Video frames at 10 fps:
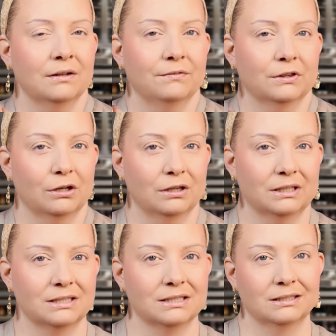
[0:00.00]

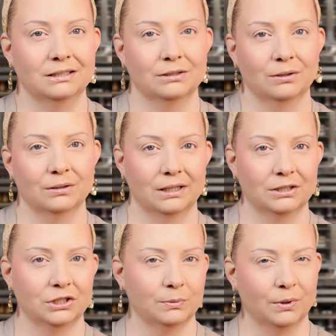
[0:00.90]
flawless, you know, like
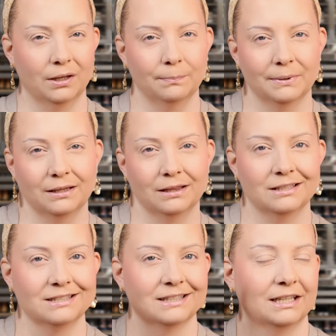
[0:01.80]
she woke up like
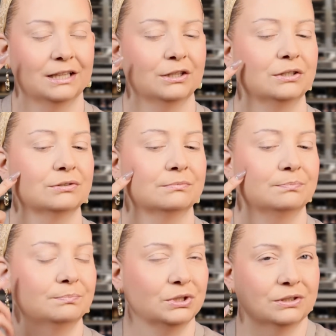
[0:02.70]
this, like it looks
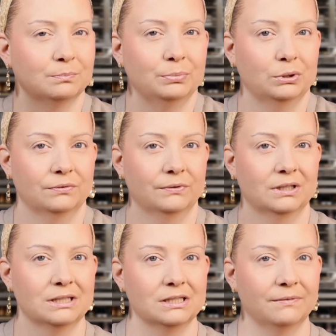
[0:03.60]
just beautiful.
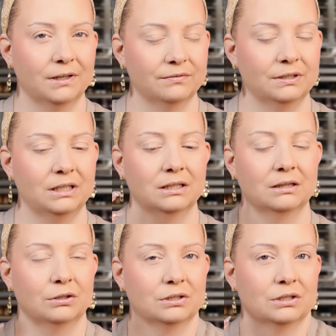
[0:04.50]
It's velvety, it
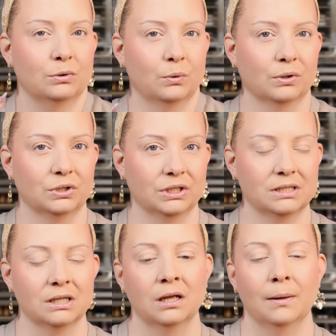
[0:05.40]
looks
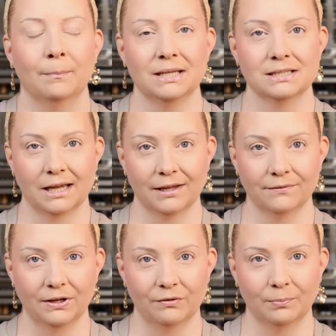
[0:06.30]
gorgeous. My second
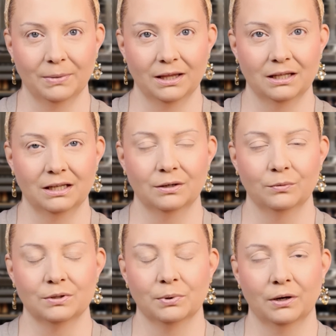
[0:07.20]
favorite method
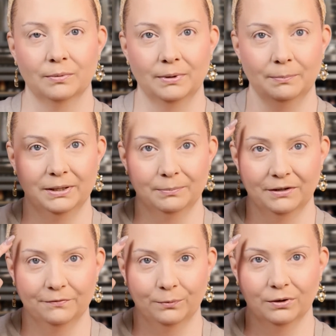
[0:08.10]
would probably be
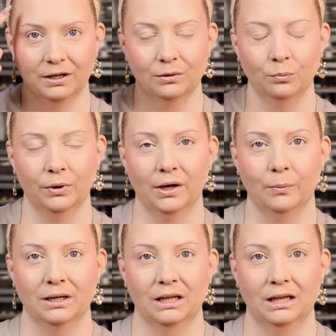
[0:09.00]
my forehead, where I
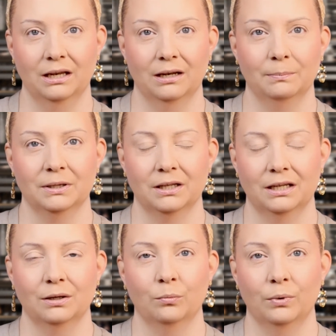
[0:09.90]
went in and applied
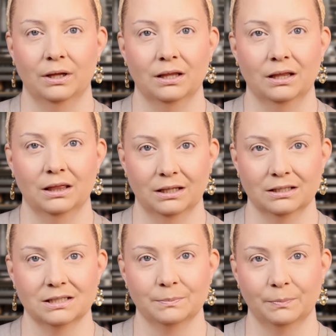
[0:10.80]
it with the
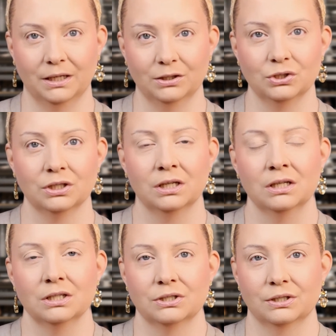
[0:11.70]
sponge.
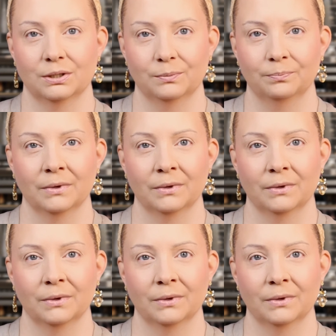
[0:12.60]
So